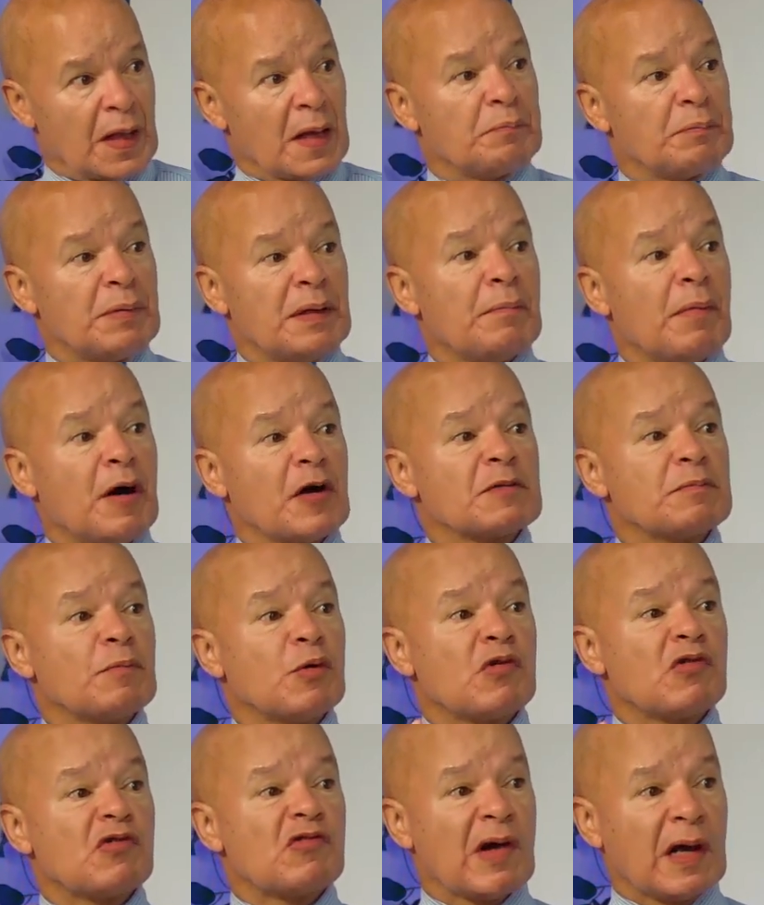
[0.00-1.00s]
be much
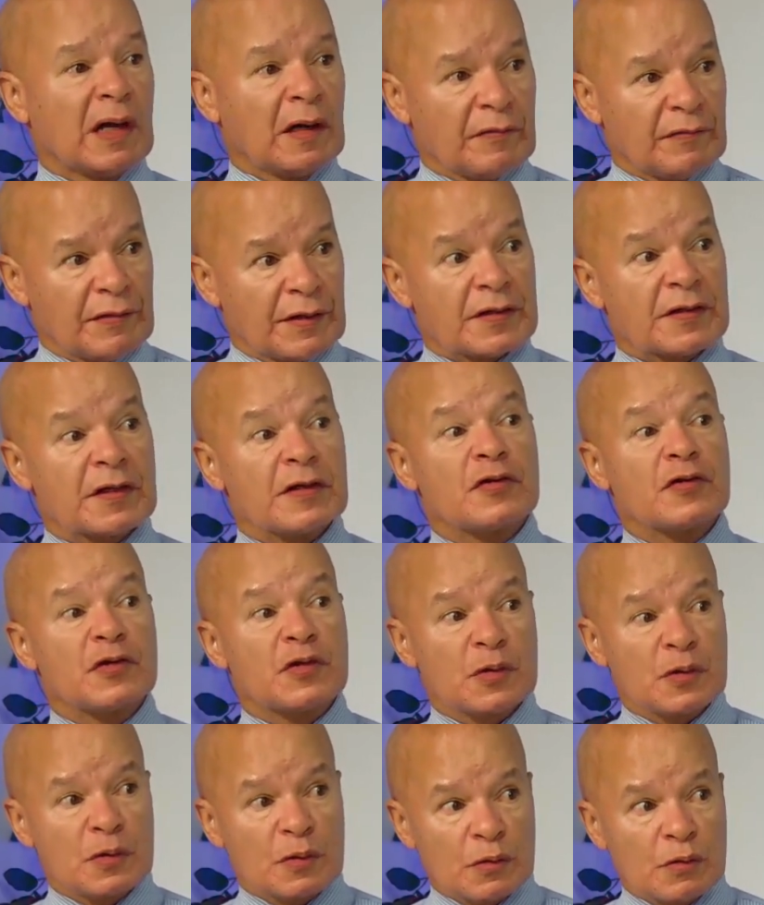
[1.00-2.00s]
more relevant
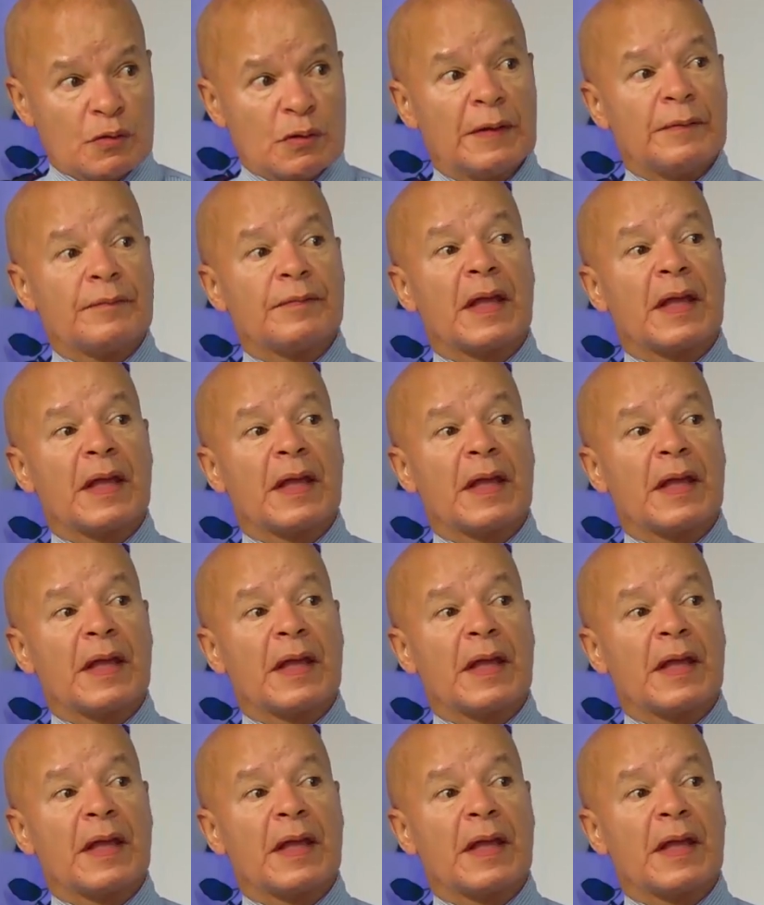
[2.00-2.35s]
to